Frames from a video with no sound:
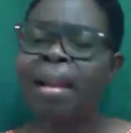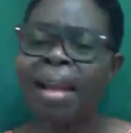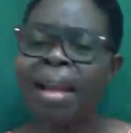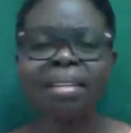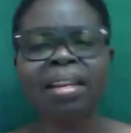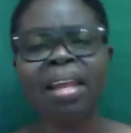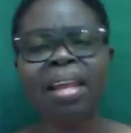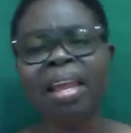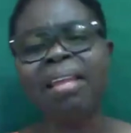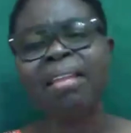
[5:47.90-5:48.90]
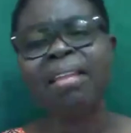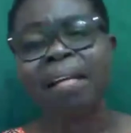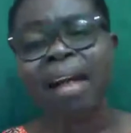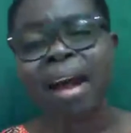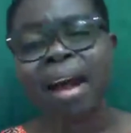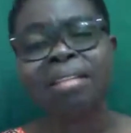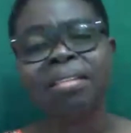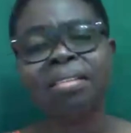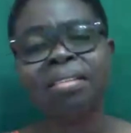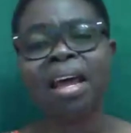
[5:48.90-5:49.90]
Lastly, it
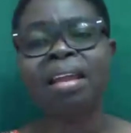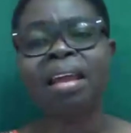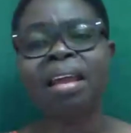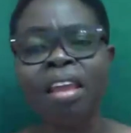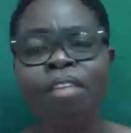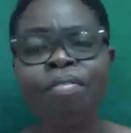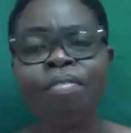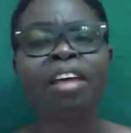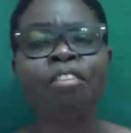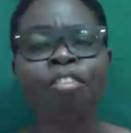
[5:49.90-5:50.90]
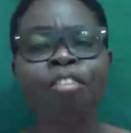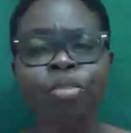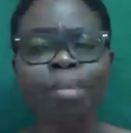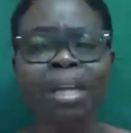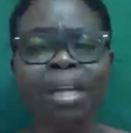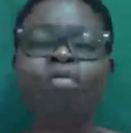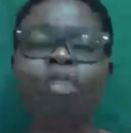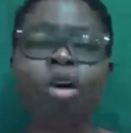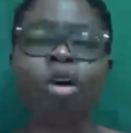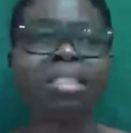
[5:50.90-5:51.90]
enhances and give an enrichment
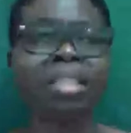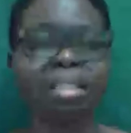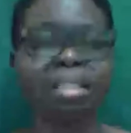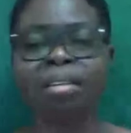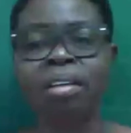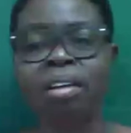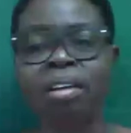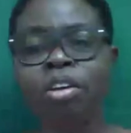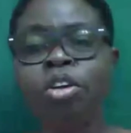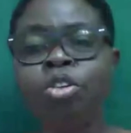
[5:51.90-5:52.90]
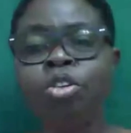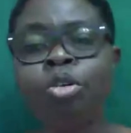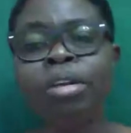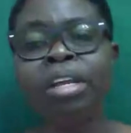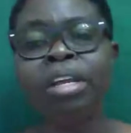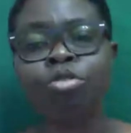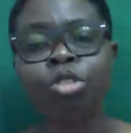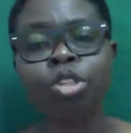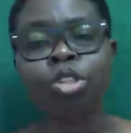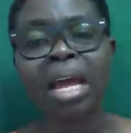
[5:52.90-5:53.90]
of content through the
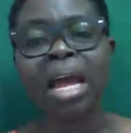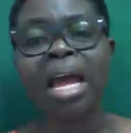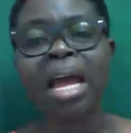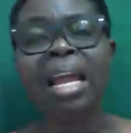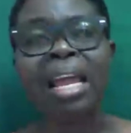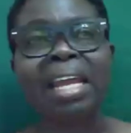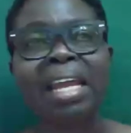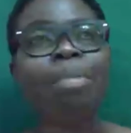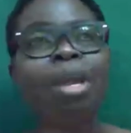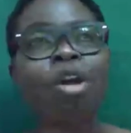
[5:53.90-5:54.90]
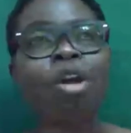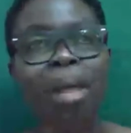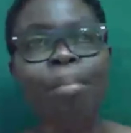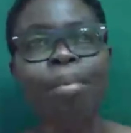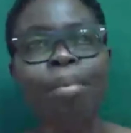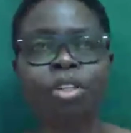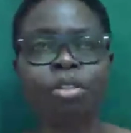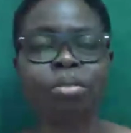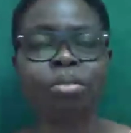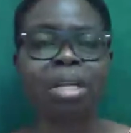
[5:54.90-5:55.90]
institutional and academic
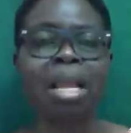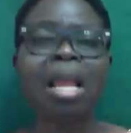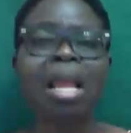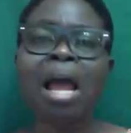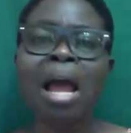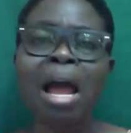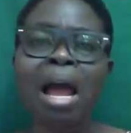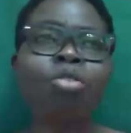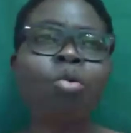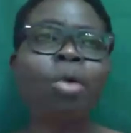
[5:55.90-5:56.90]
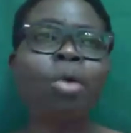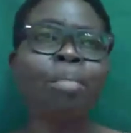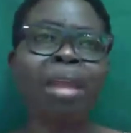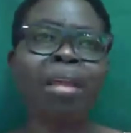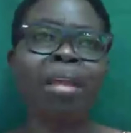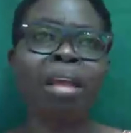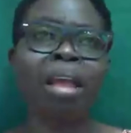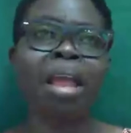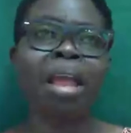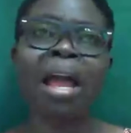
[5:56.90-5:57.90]
collaboration. How do we mean?
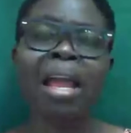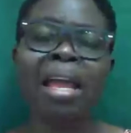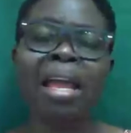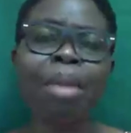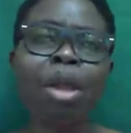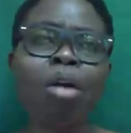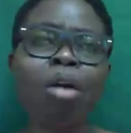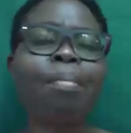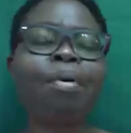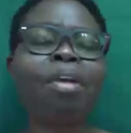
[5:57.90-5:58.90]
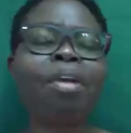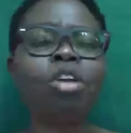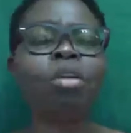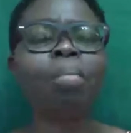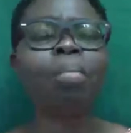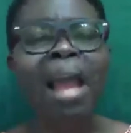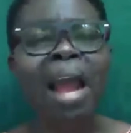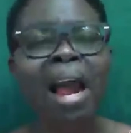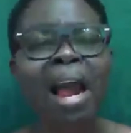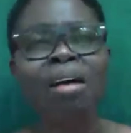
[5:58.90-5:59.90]
academic collaboration, you might
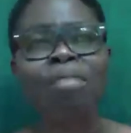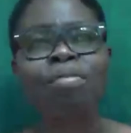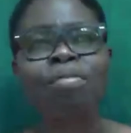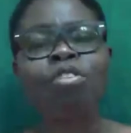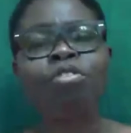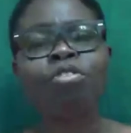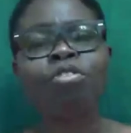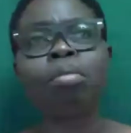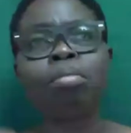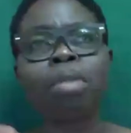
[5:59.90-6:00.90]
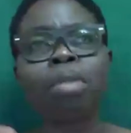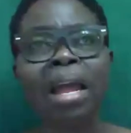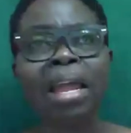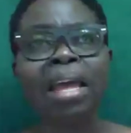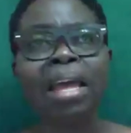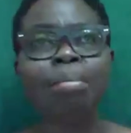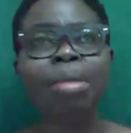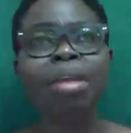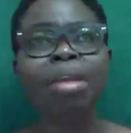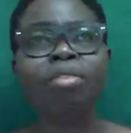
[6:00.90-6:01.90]
have some
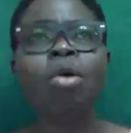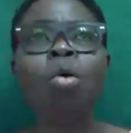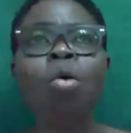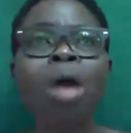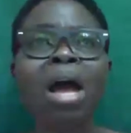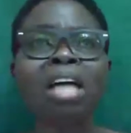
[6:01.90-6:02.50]
academics who